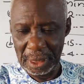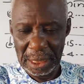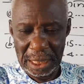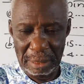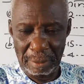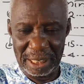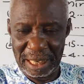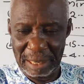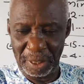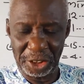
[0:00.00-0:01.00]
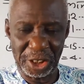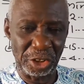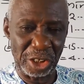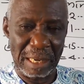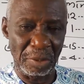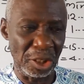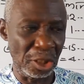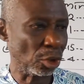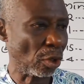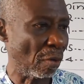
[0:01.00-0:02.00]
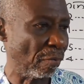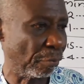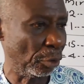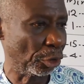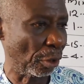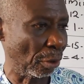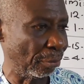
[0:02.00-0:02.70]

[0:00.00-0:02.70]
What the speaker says: And that person's name is confusion.